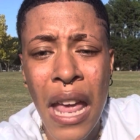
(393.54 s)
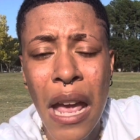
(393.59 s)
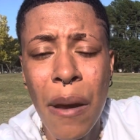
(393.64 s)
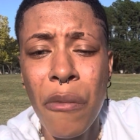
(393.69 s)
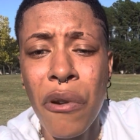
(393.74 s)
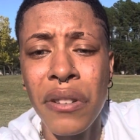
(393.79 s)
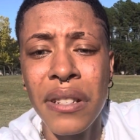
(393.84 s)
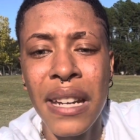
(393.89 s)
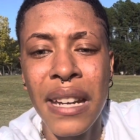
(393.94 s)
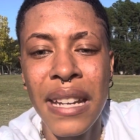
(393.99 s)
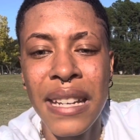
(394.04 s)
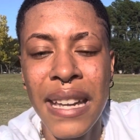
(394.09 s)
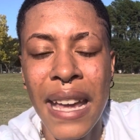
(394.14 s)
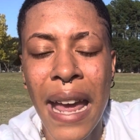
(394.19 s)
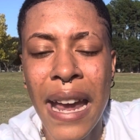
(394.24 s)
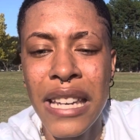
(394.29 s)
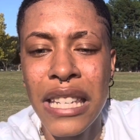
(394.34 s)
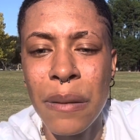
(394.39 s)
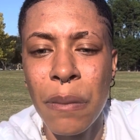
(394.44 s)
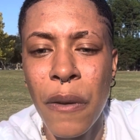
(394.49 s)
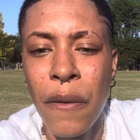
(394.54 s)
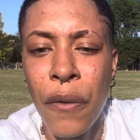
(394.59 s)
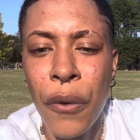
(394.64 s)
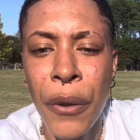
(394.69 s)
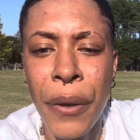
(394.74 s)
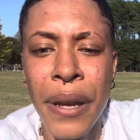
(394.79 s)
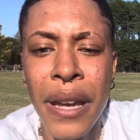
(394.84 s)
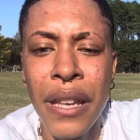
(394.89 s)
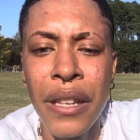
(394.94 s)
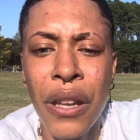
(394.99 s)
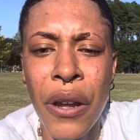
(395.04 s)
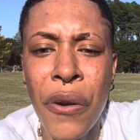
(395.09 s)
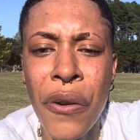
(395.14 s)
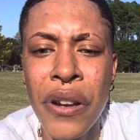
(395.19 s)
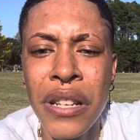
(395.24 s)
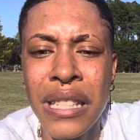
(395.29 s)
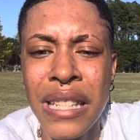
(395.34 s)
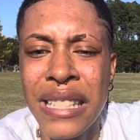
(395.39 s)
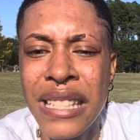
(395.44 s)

and more dedication before you get noticed.